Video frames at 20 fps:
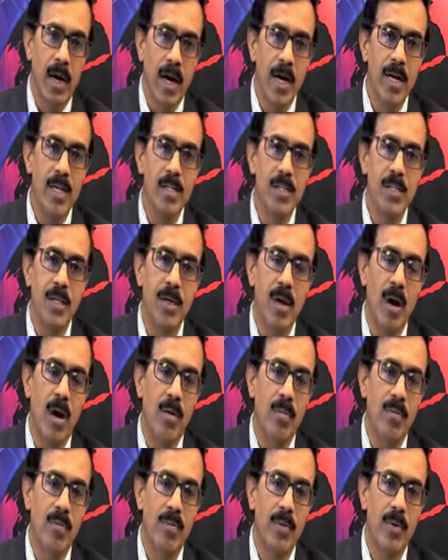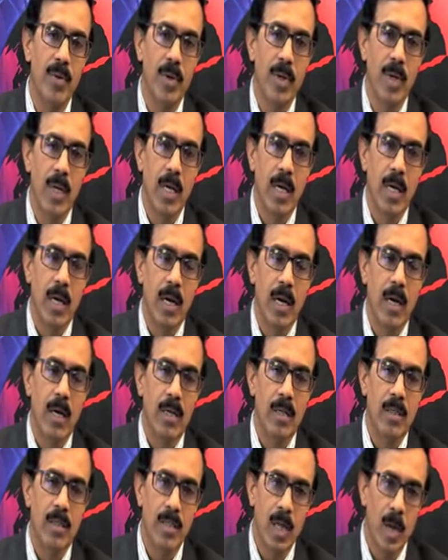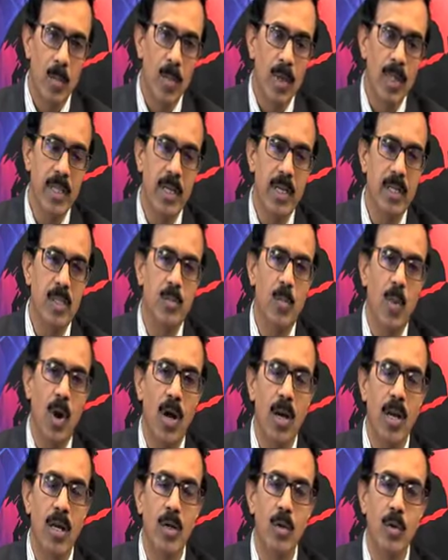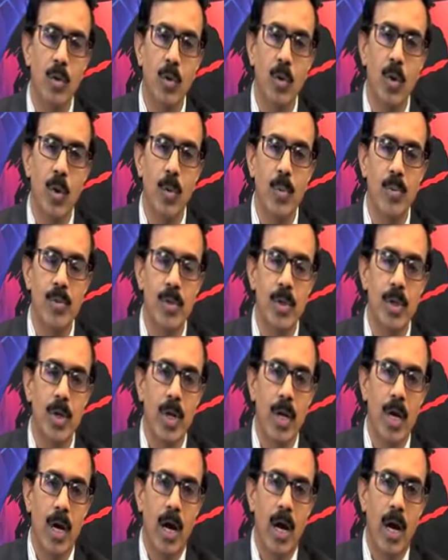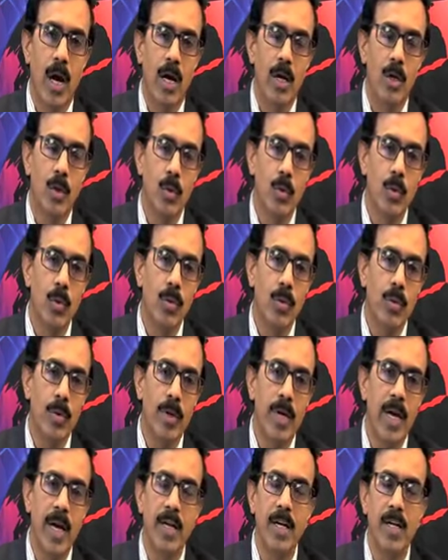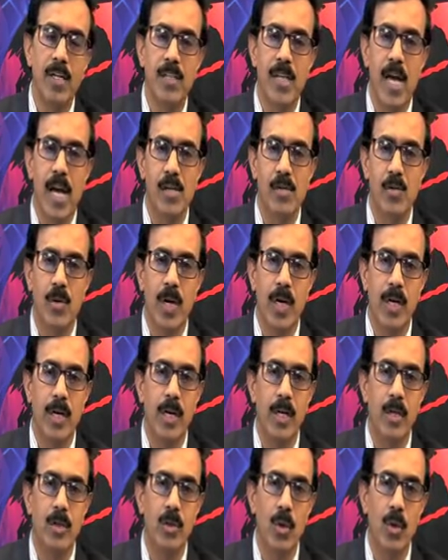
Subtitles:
addition of some other smaller groups to get it saturated.